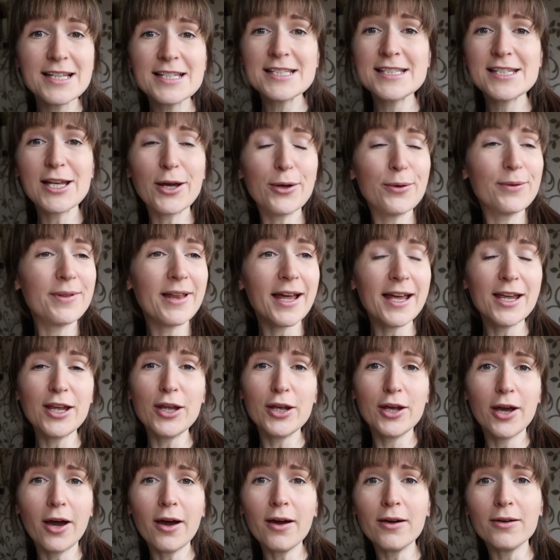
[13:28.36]
So there
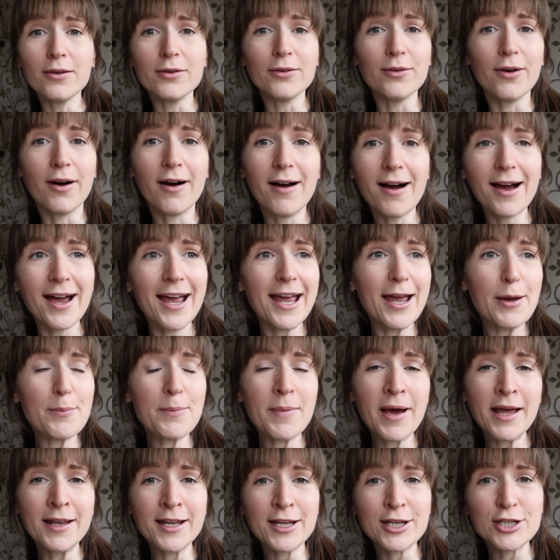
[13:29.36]
you go, I
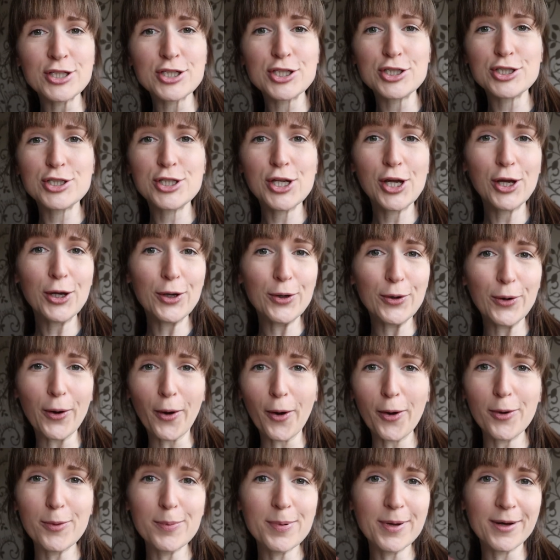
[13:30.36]
managed to
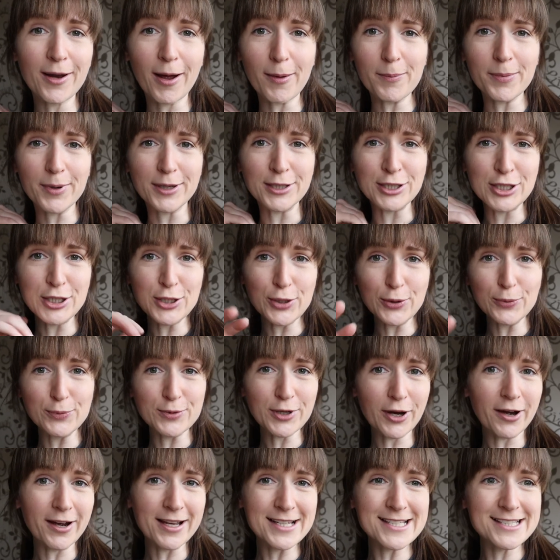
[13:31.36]
open up a new
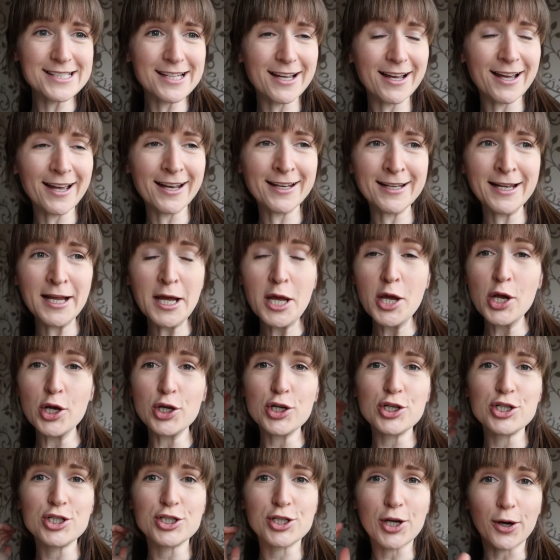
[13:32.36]
Dyson,
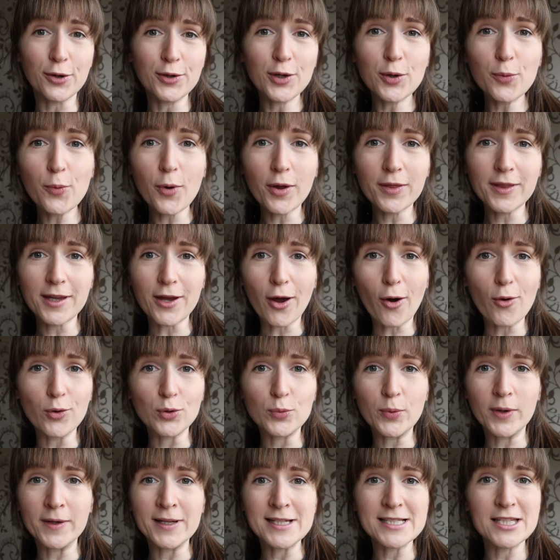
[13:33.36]
show you what the
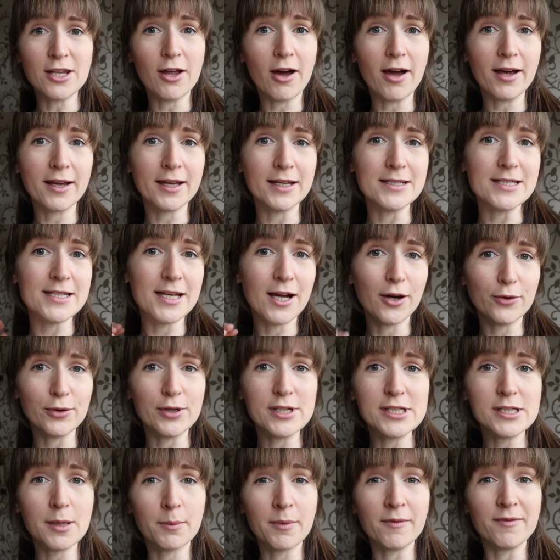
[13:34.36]
old one is like and tell
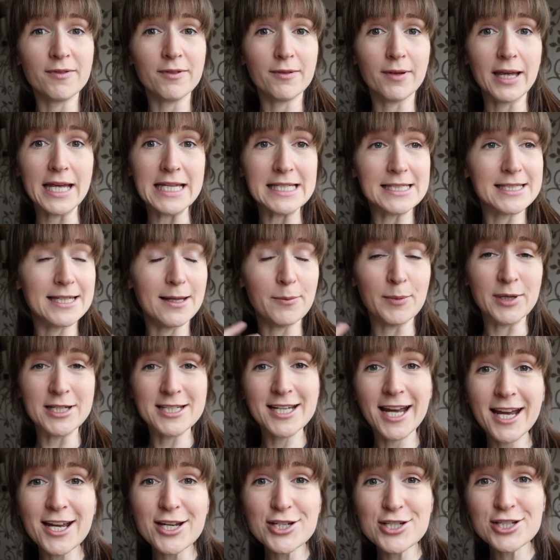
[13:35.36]
you some of its
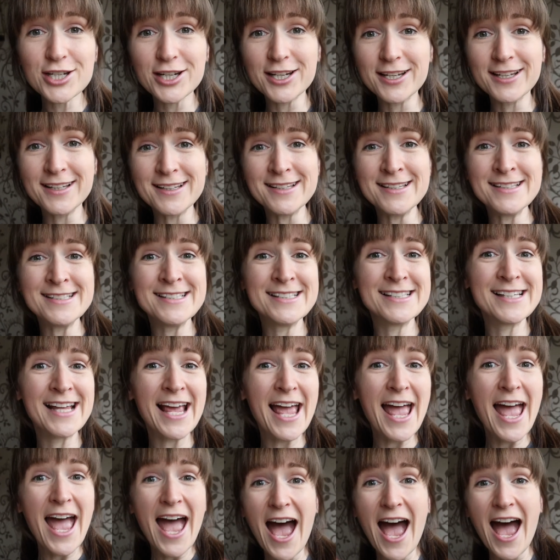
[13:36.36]
limitations,
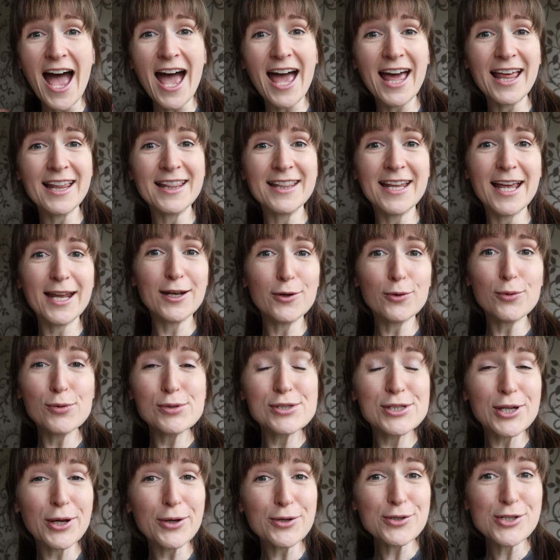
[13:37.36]
and then
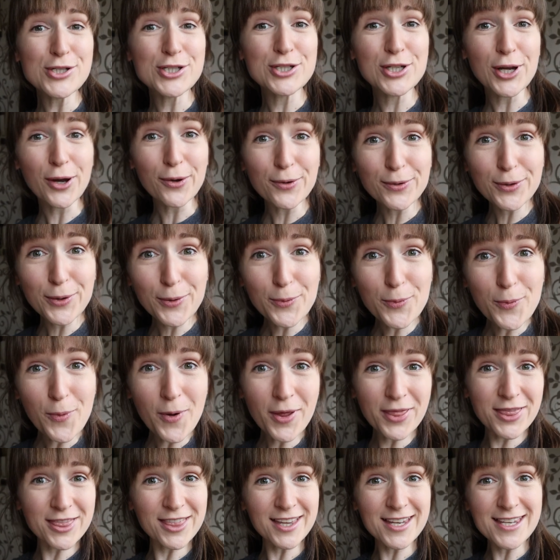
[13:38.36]
also show you
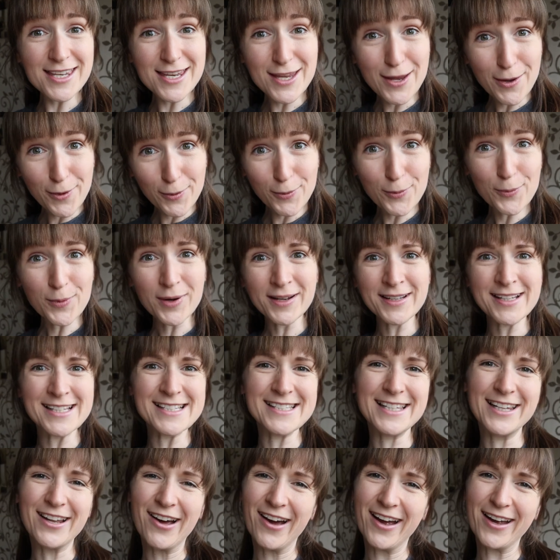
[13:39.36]
what the new one
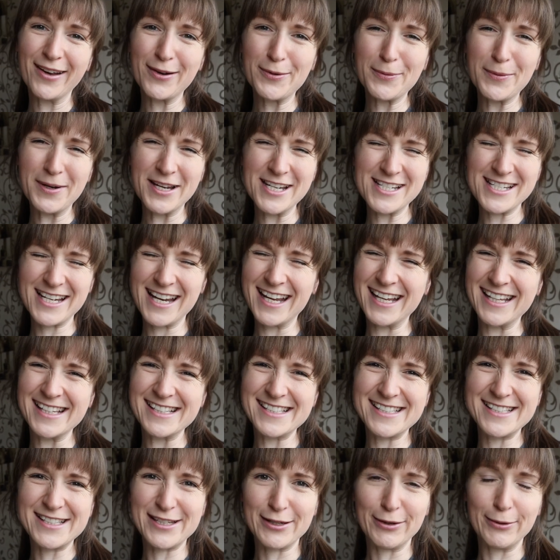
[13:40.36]
is like, which
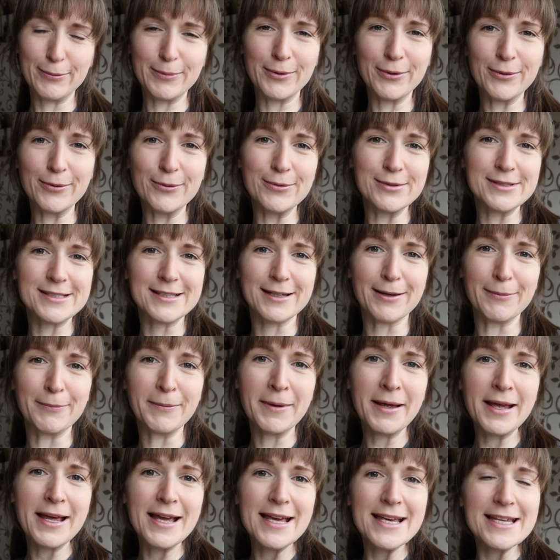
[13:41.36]
is super awesome.
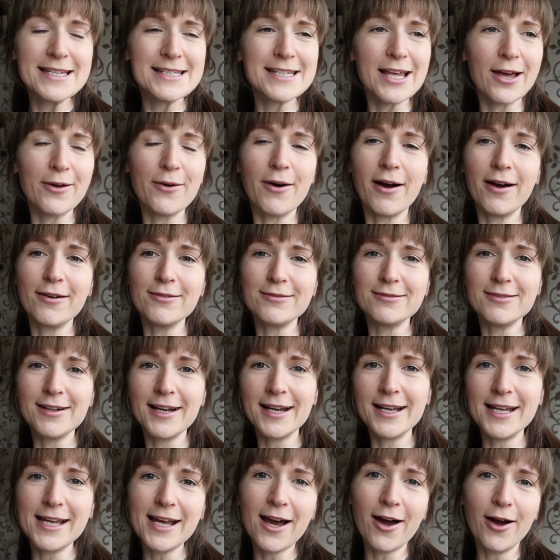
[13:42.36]
So I
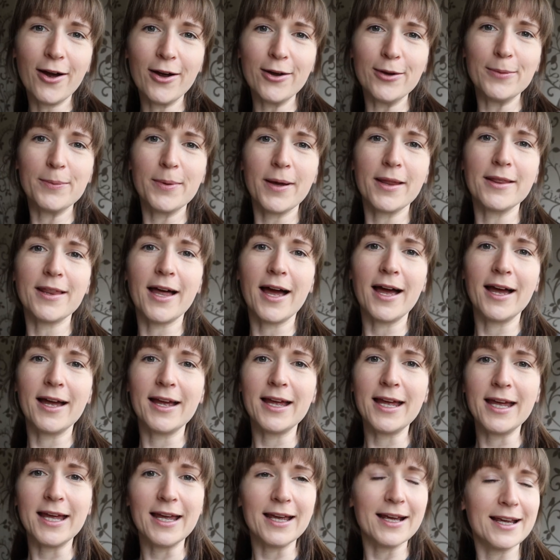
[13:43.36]
really hope
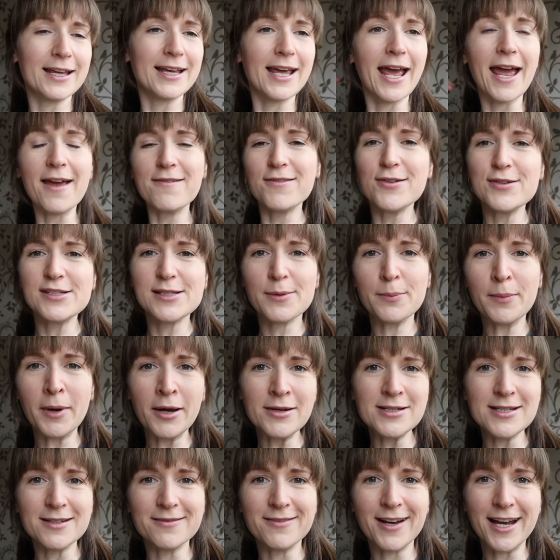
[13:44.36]
that it gave you some
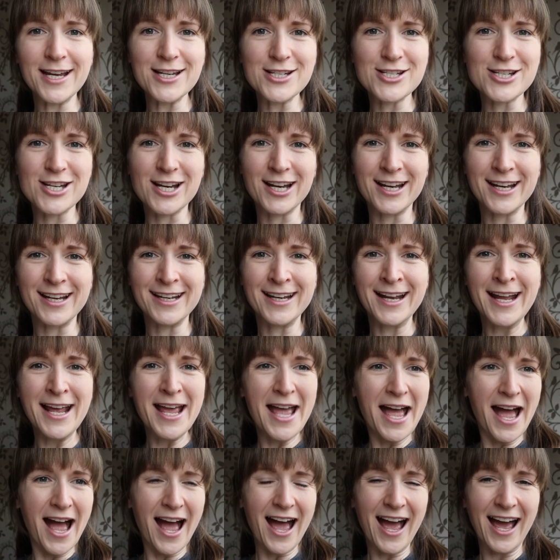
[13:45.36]
motivation
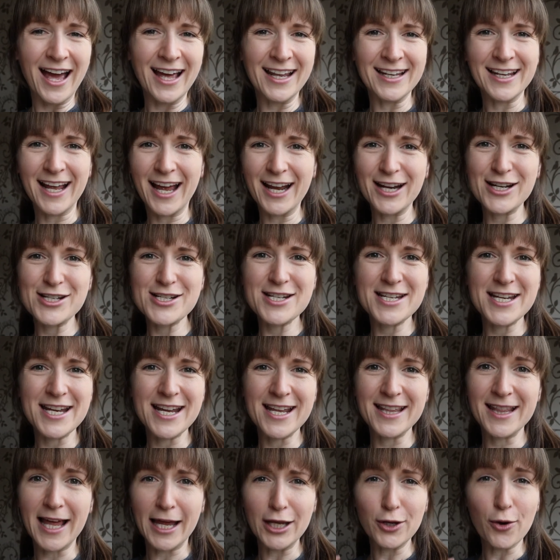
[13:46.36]
and
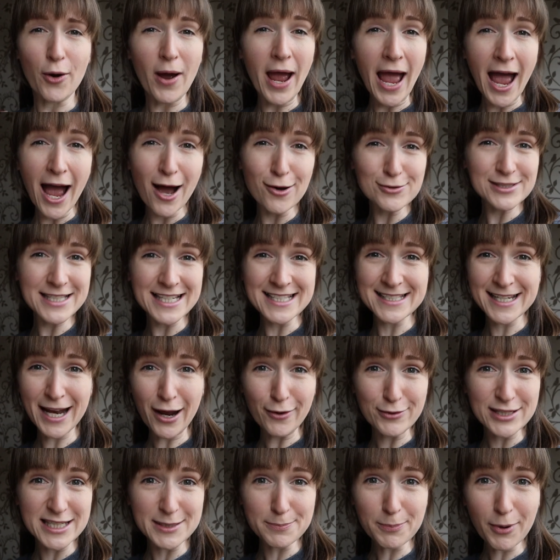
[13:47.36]
actually that your house is
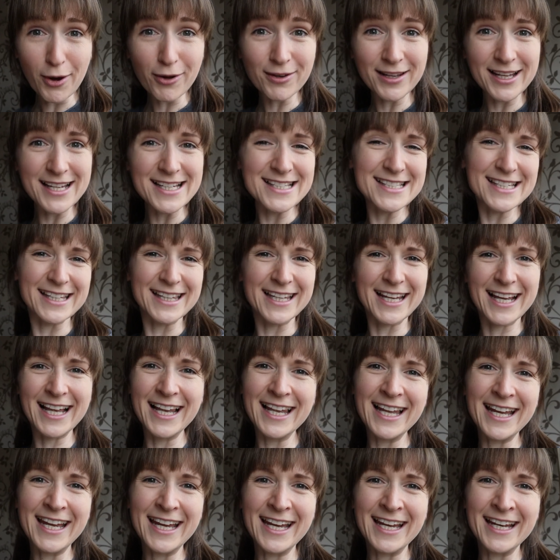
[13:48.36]
now spotless and
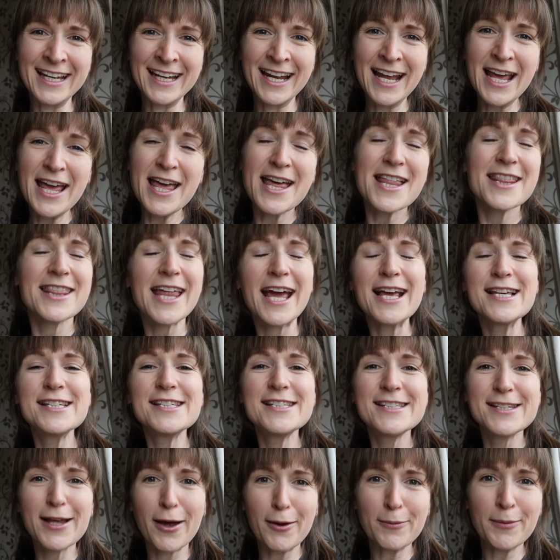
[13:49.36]
clean. Thanks
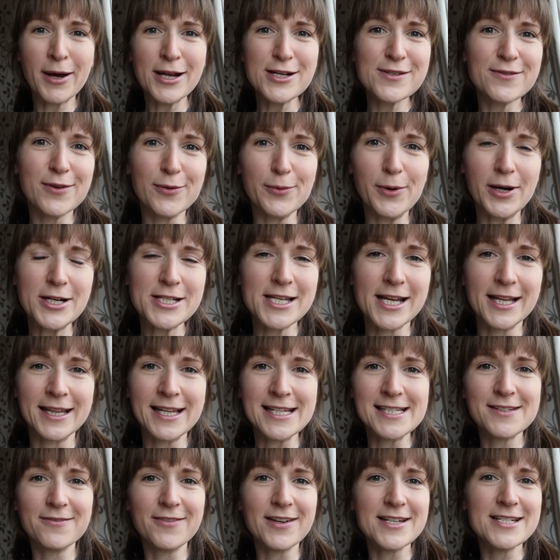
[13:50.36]
so much for watching
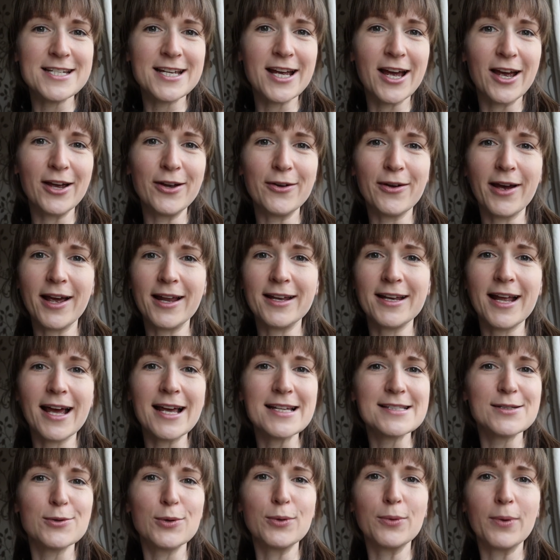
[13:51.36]
this video, and
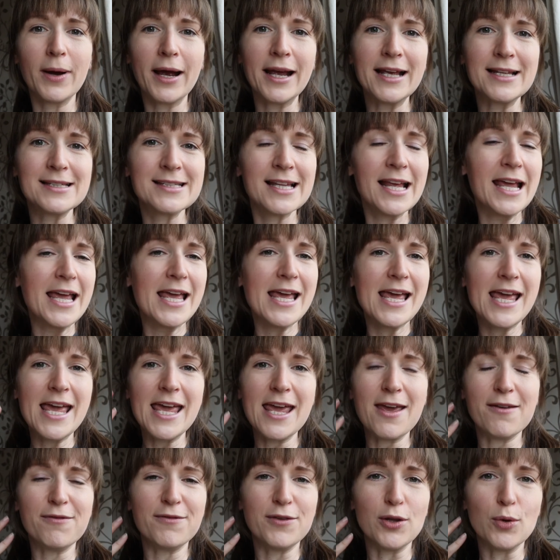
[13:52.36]
as always,
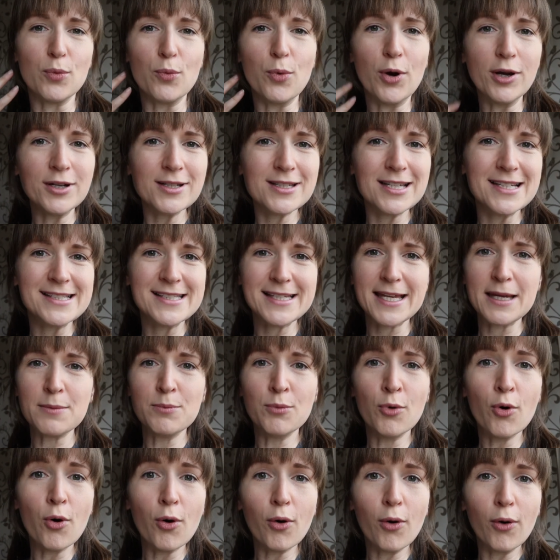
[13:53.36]
if you want to see
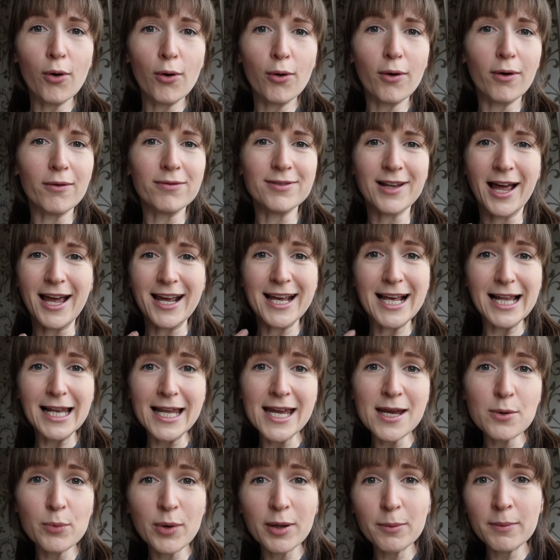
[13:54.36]
more of like
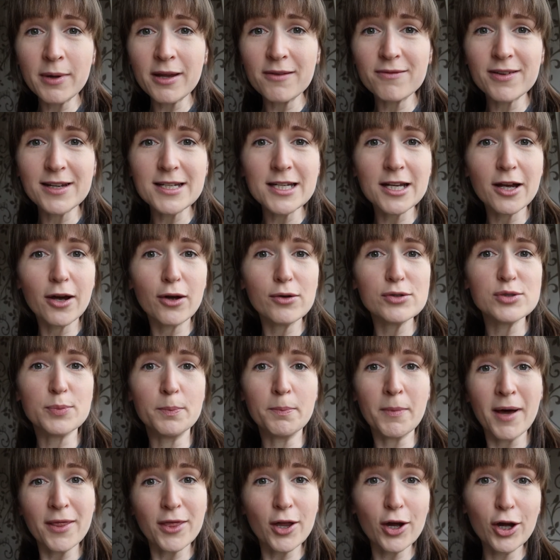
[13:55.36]
clean with me videos,
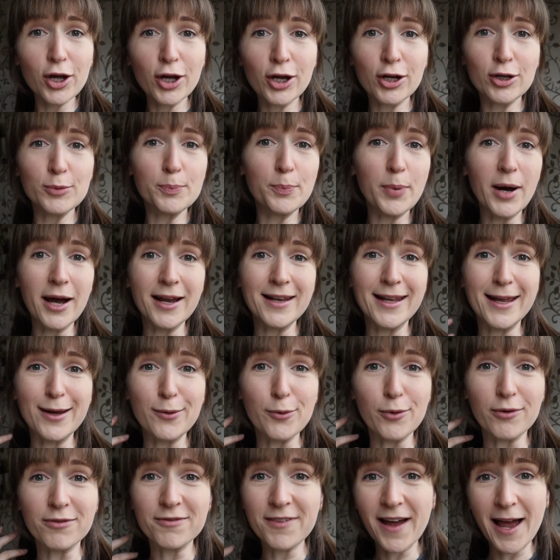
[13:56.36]
motherhood,
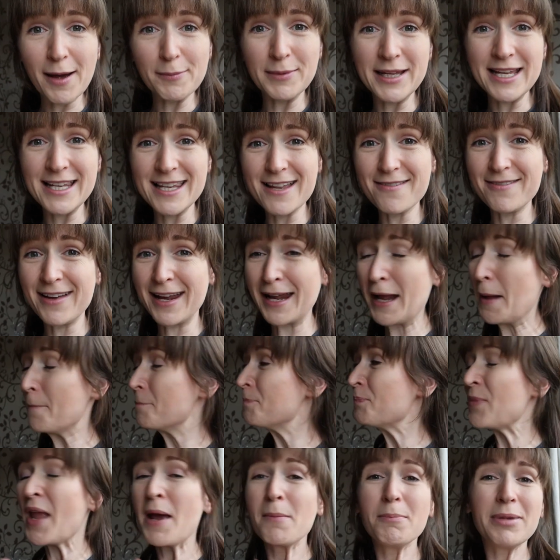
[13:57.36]
bilingual family living,
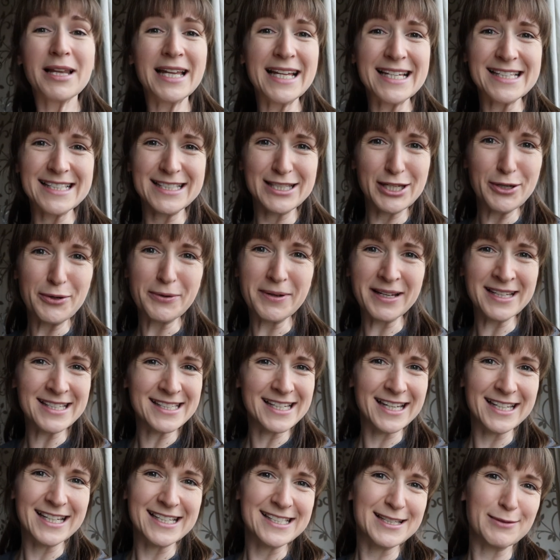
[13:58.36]
please do
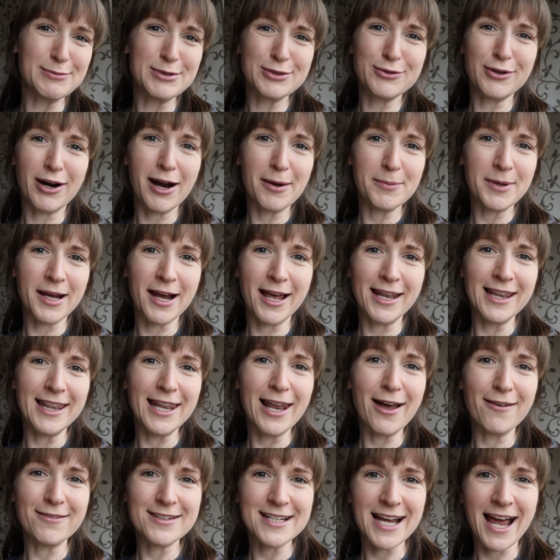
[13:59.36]
consider subscribing. I'd
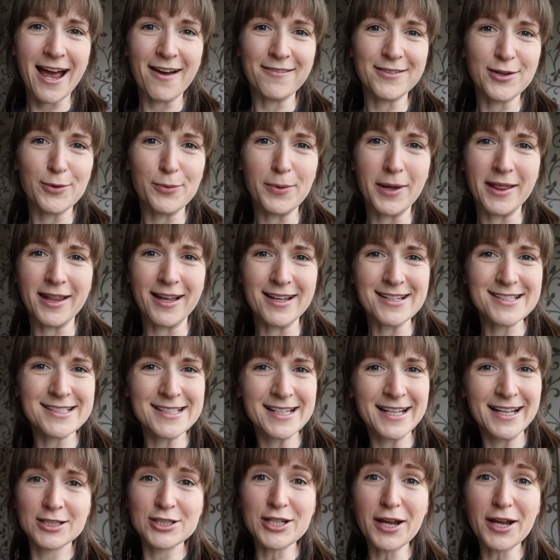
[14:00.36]
love to have you with us.